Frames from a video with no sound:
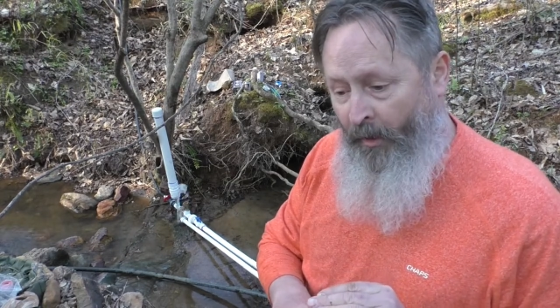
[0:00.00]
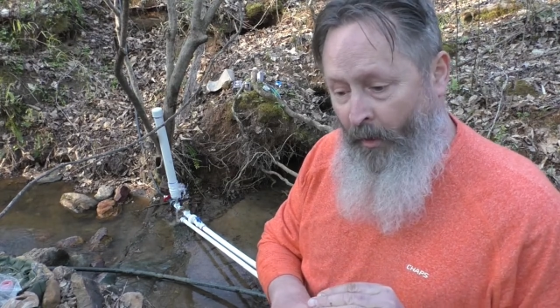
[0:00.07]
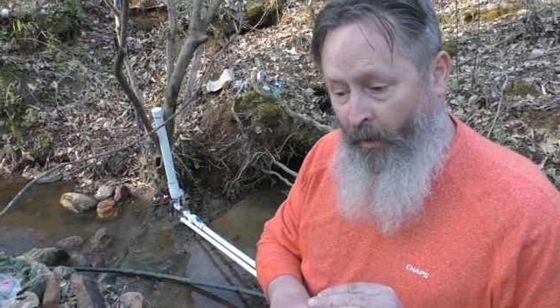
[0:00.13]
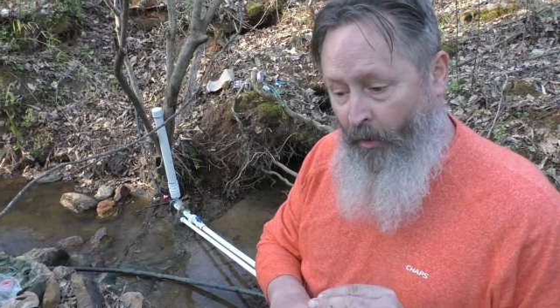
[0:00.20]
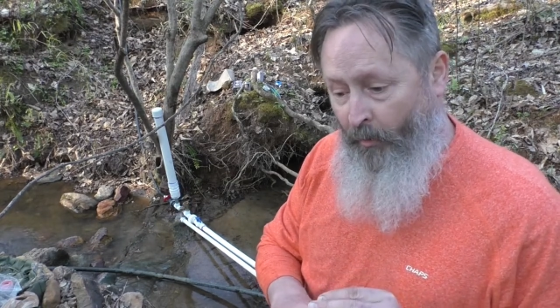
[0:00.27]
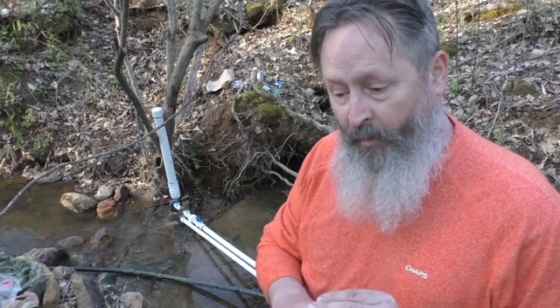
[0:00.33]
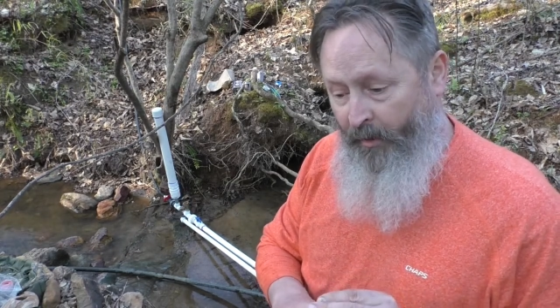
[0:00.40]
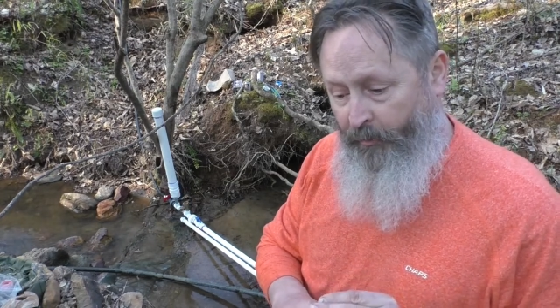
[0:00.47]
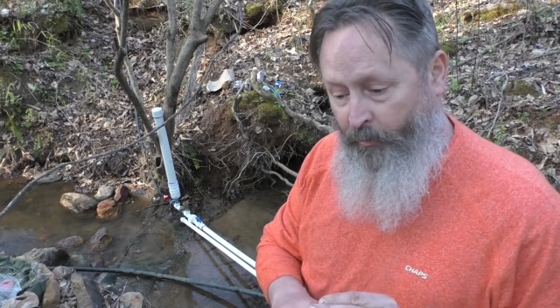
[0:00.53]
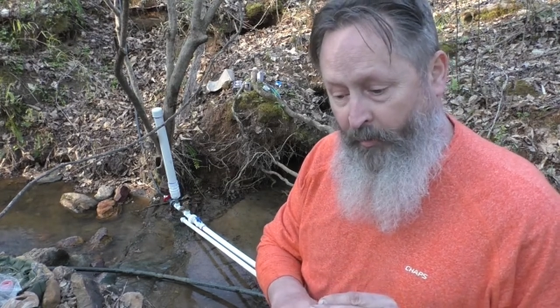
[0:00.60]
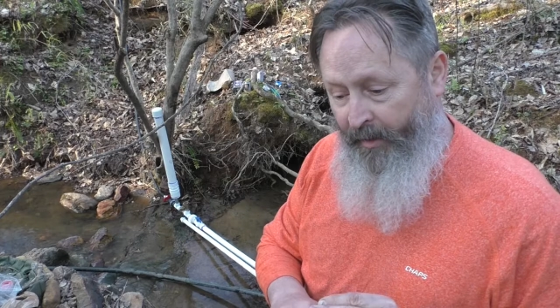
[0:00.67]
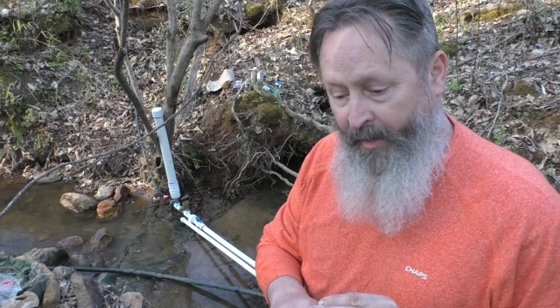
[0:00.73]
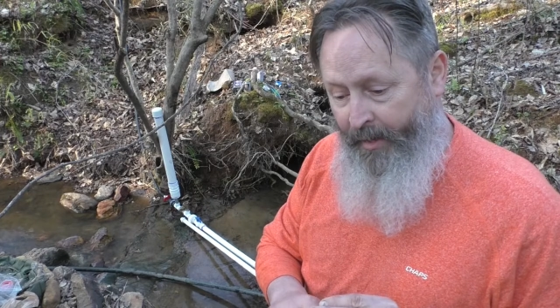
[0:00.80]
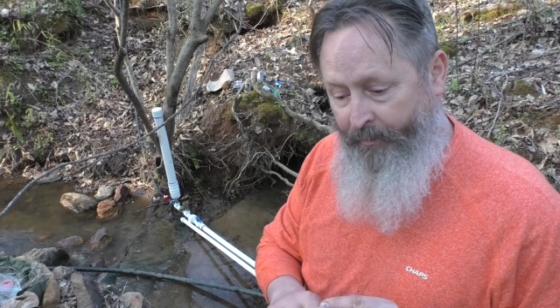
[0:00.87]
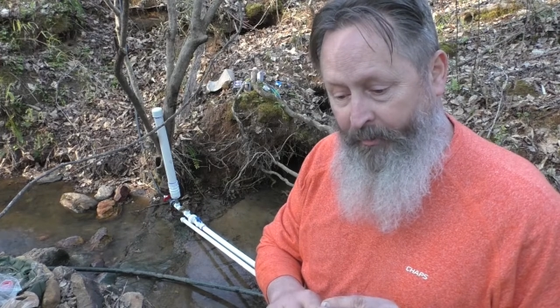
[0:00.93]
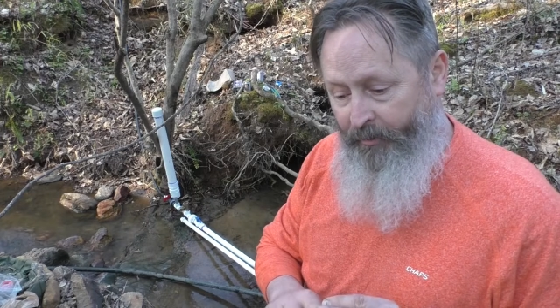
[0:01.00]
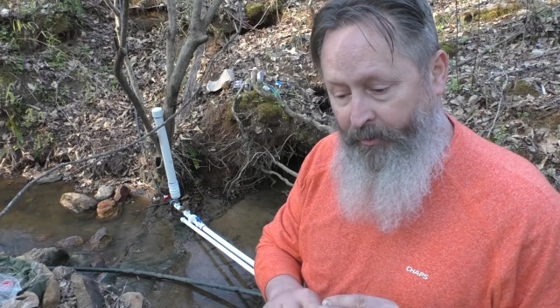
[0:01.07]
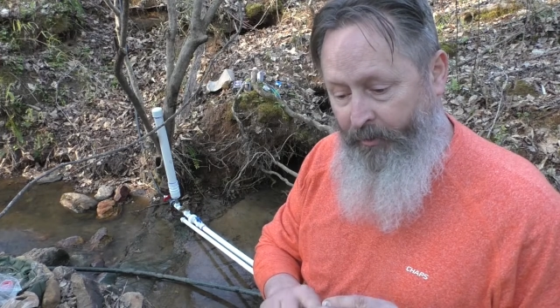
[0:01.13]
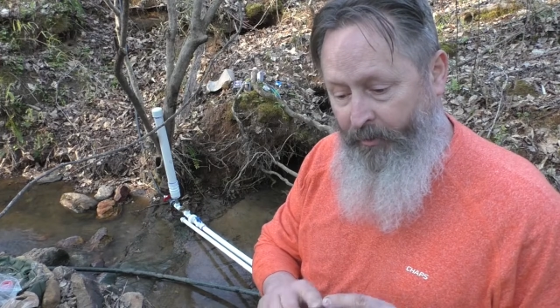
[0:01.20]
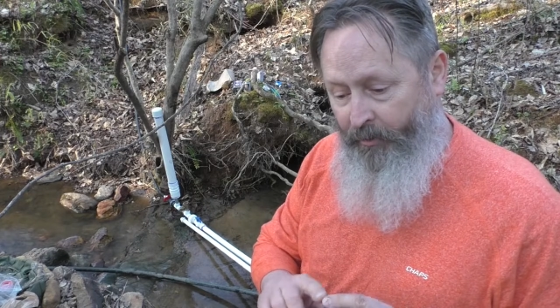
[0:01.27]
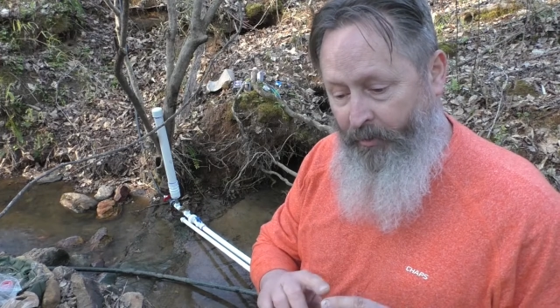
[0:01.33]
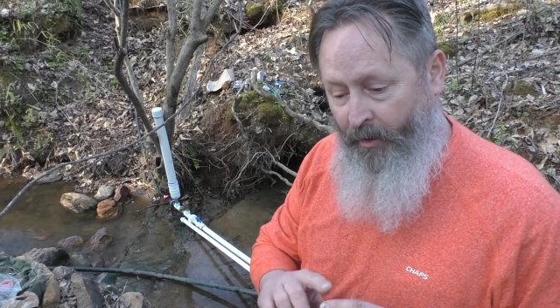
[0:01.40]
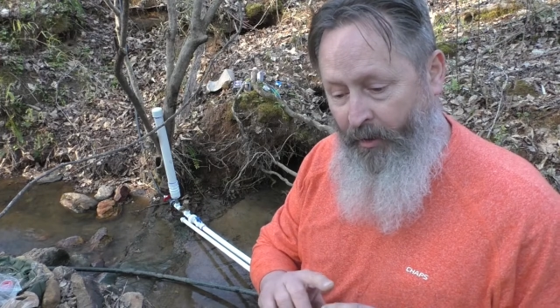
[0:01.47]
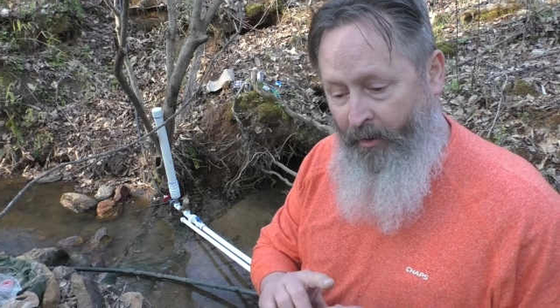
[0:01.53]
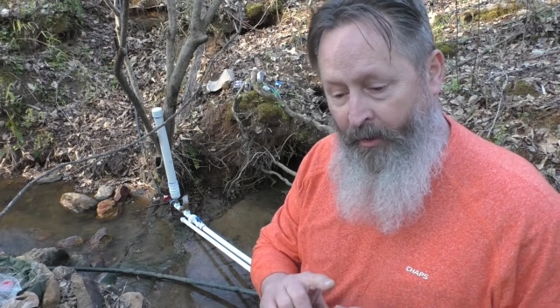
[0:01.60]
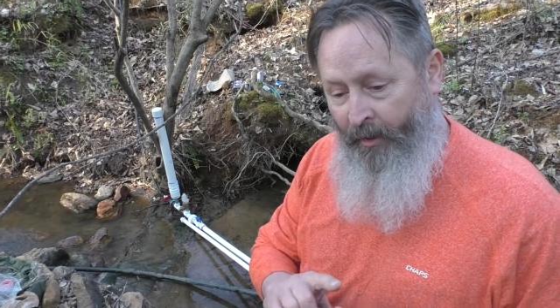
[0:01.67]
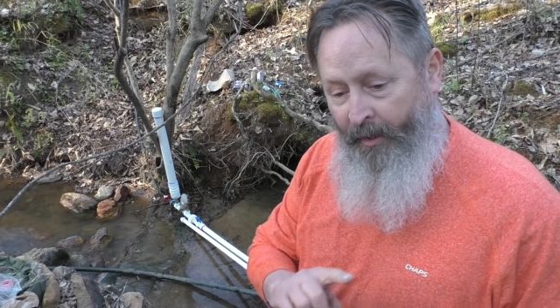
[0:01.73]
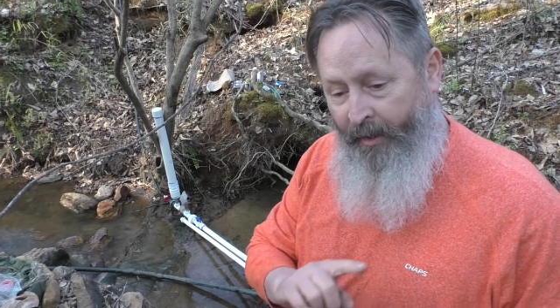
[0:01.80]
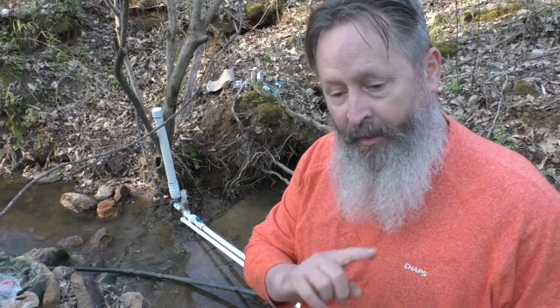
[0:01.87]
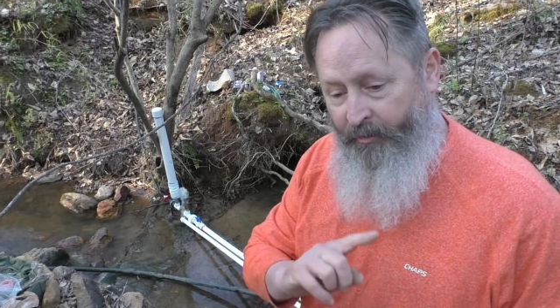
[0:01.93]
Otherwise what happens is
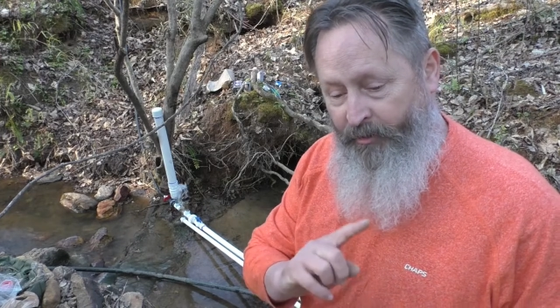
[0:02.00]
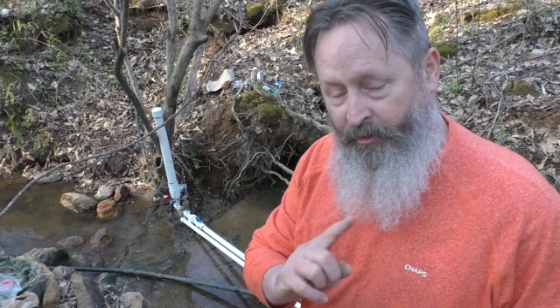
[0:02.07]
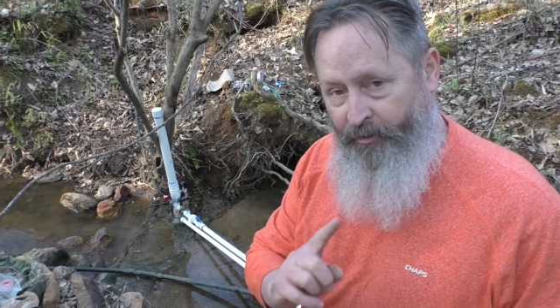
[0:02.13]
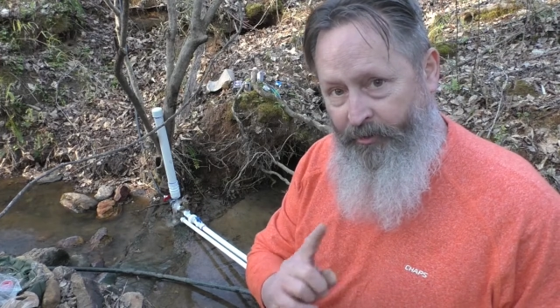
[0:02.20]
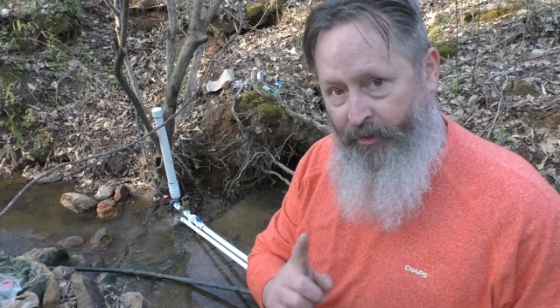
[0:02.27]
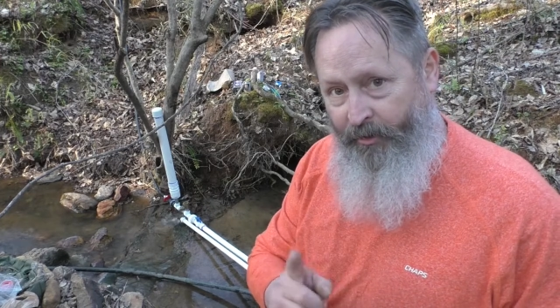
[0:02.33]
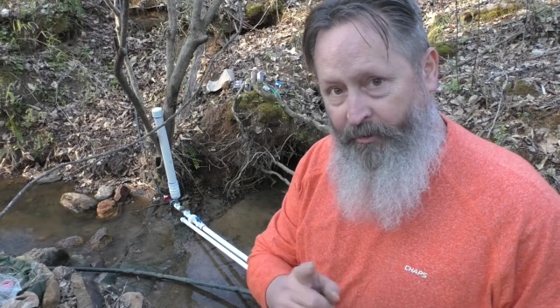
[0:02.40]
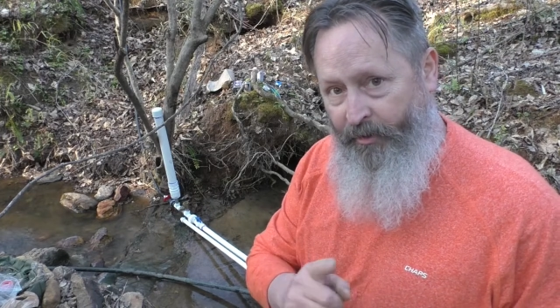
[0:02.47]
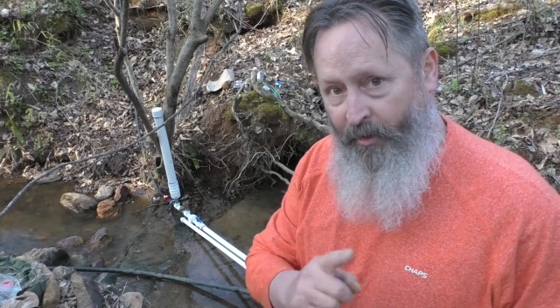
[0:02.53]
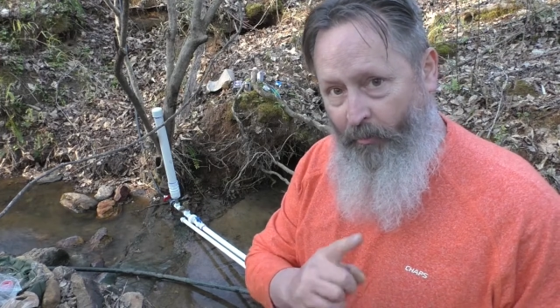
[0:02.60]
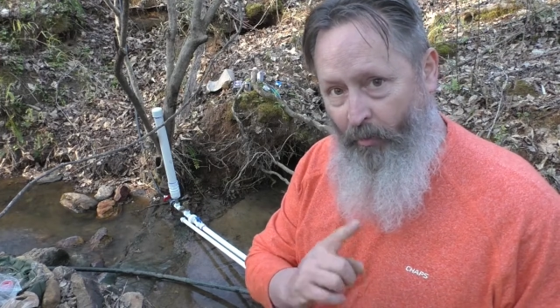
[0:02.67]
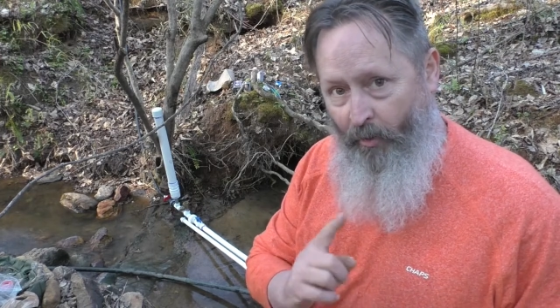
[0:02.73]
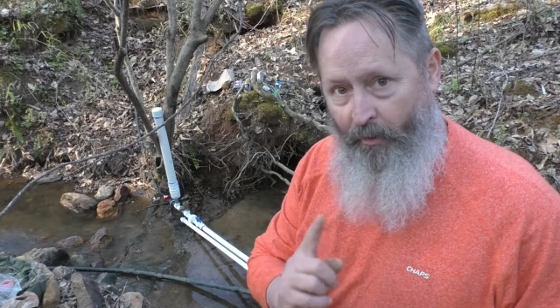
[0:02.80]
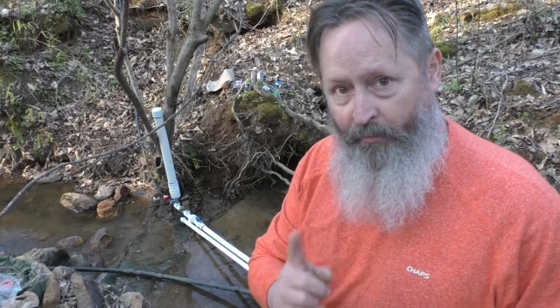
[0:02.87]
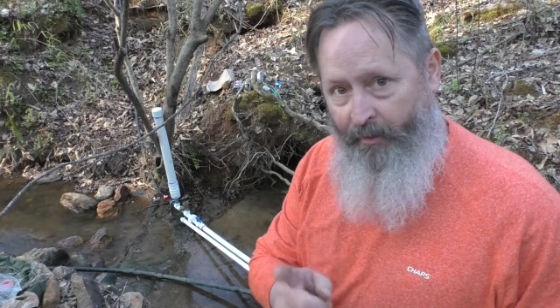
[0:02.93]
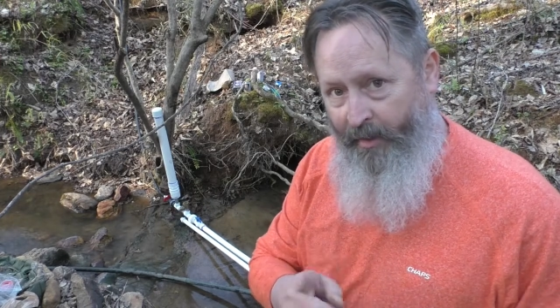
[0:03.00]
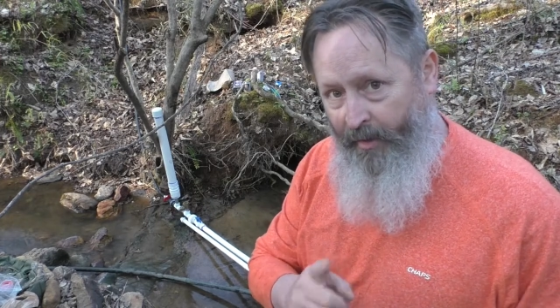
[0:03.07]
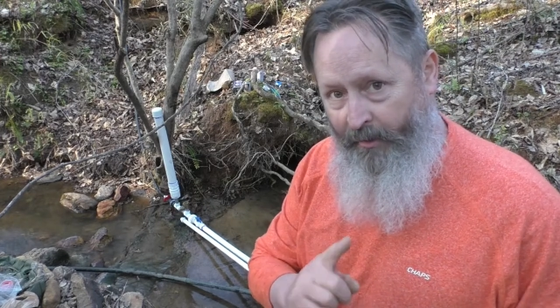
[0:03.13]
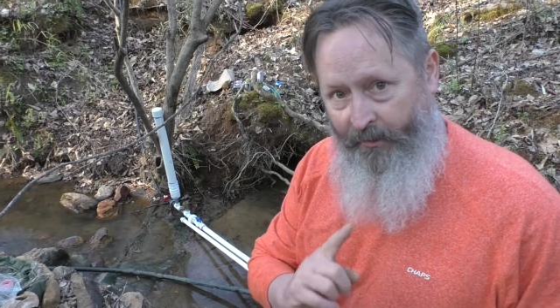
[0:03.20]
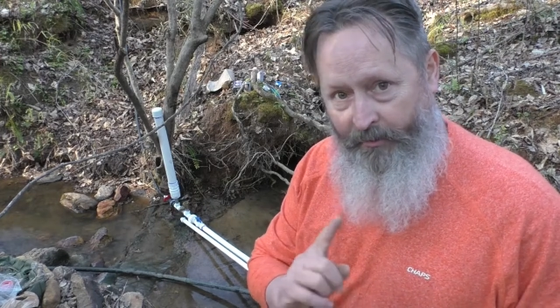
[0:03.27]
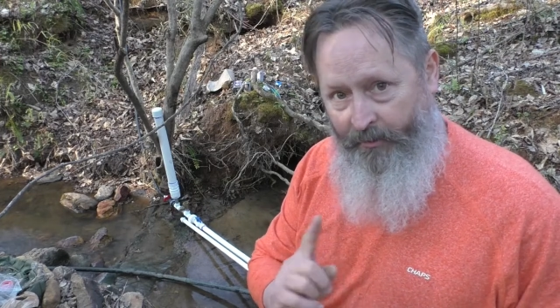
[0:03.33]
as it sucks that water down,